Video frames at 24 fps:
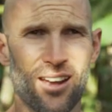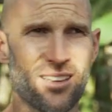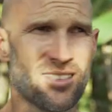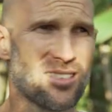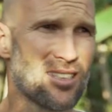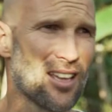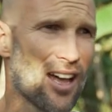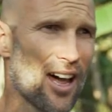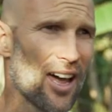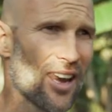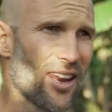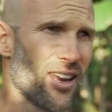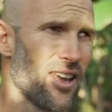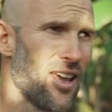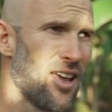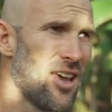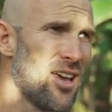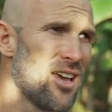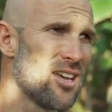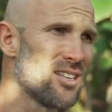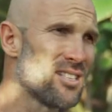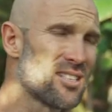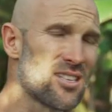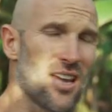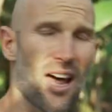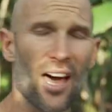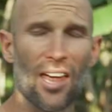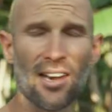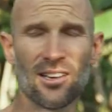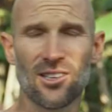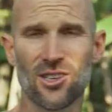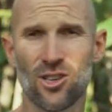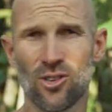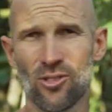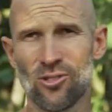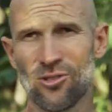I started,
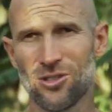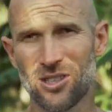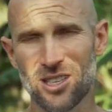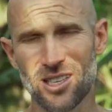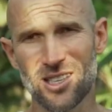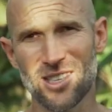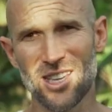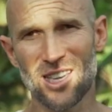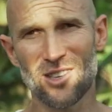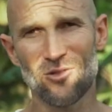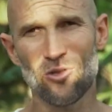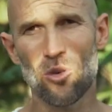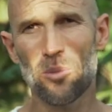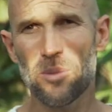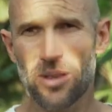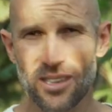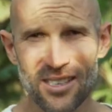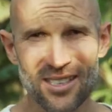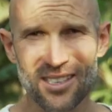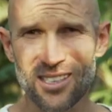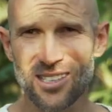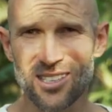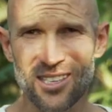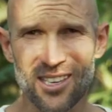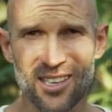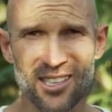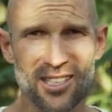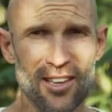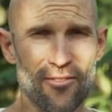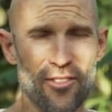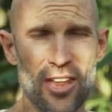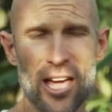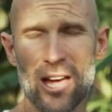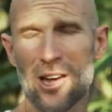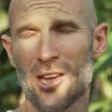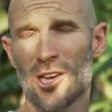started two successful businesses.
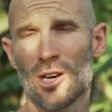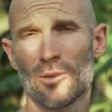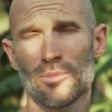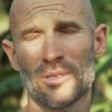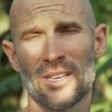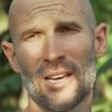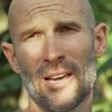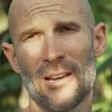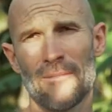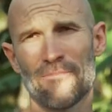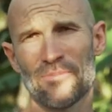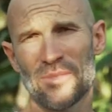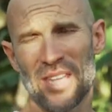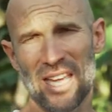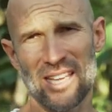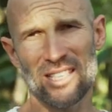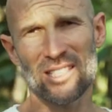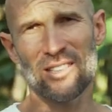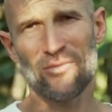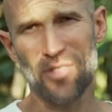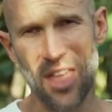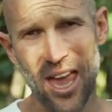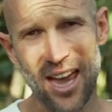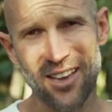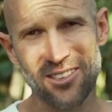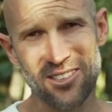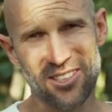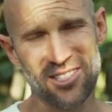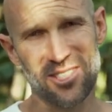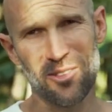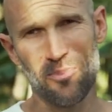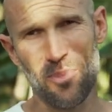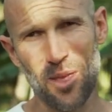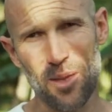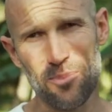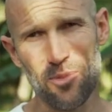I've now helped tens of
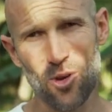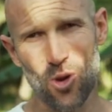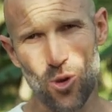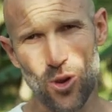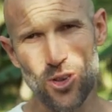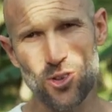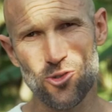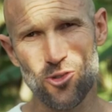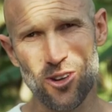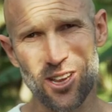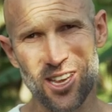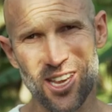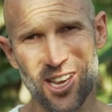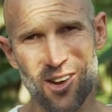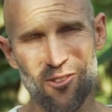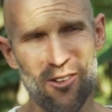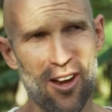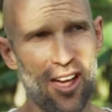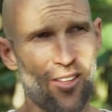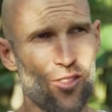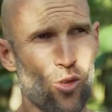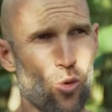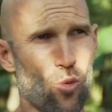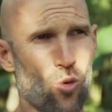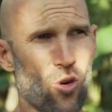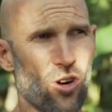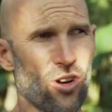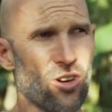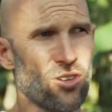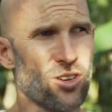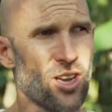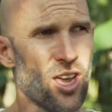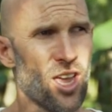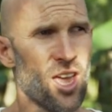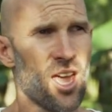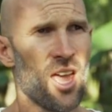thousands of people quit drinking around the
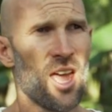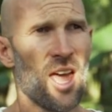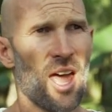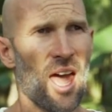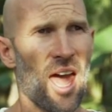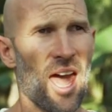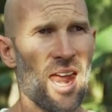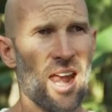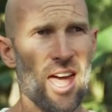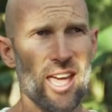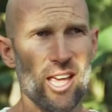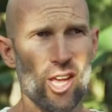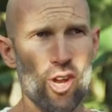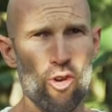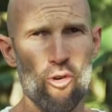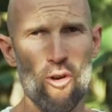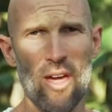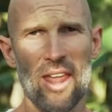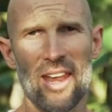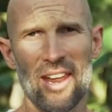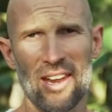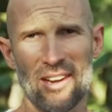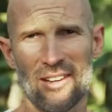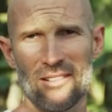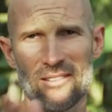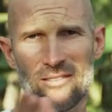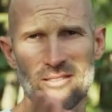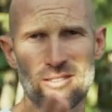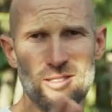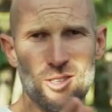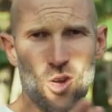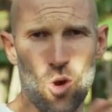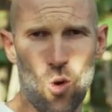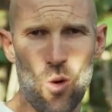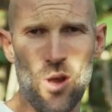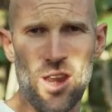world. And I credit
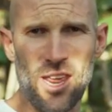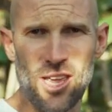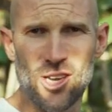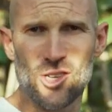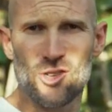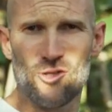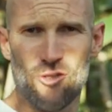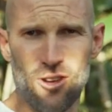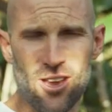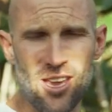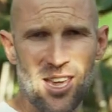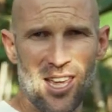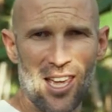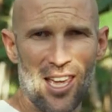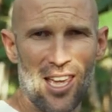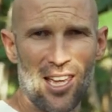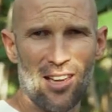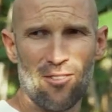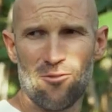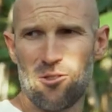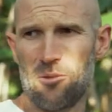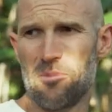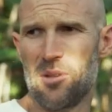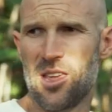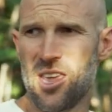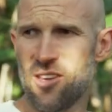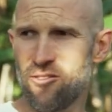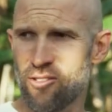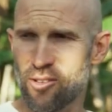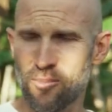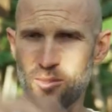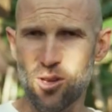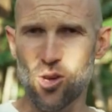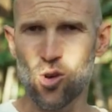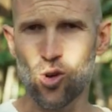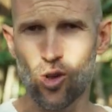quitting drinking from
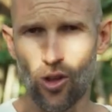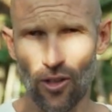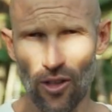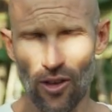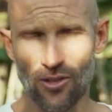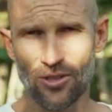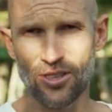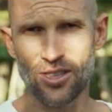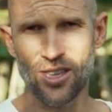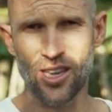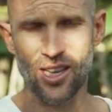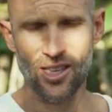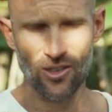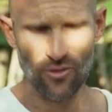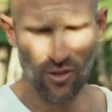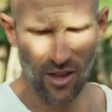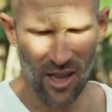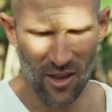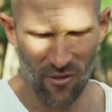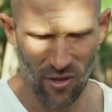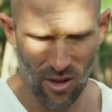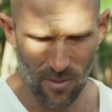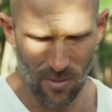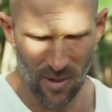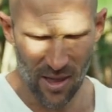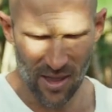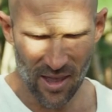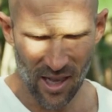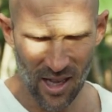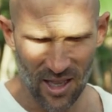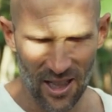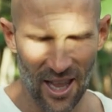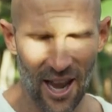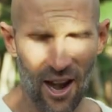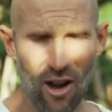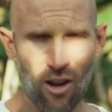giving me all those things, for giving me the
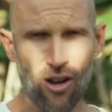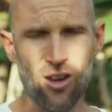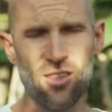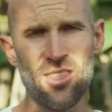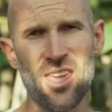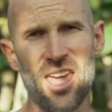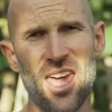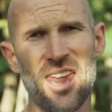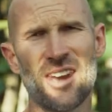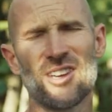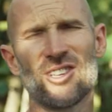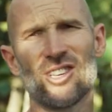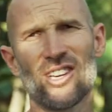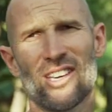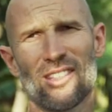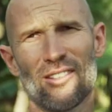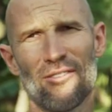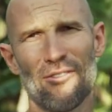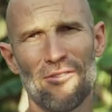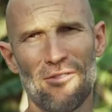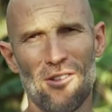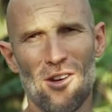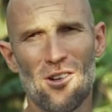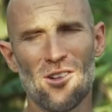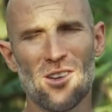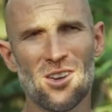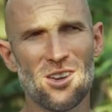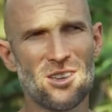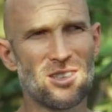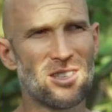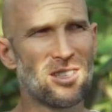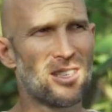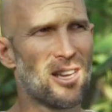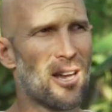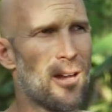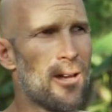clarity and the energy and the
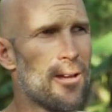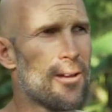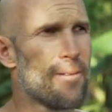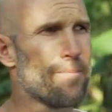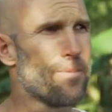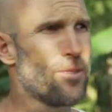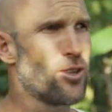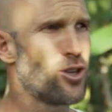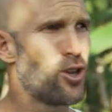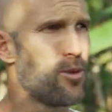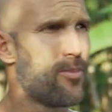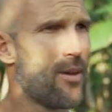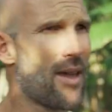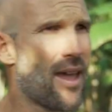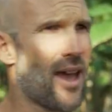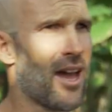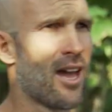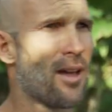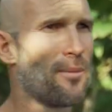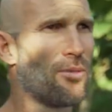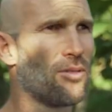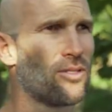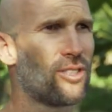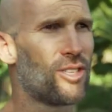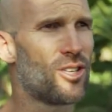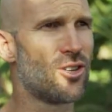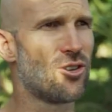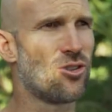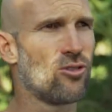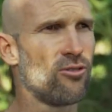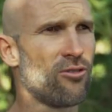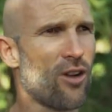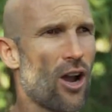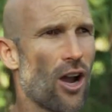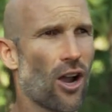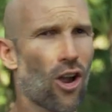focus to be able
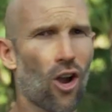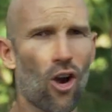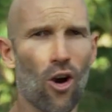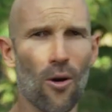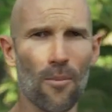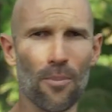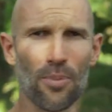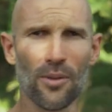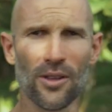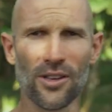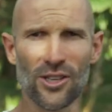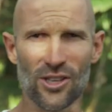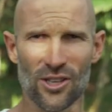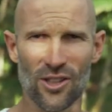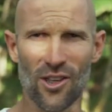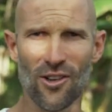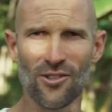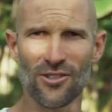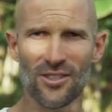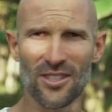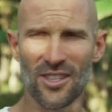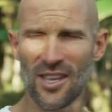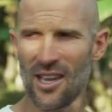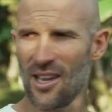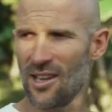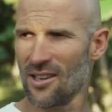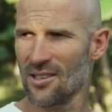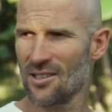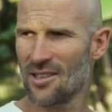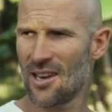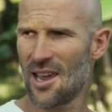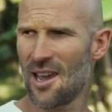to accomplish those things.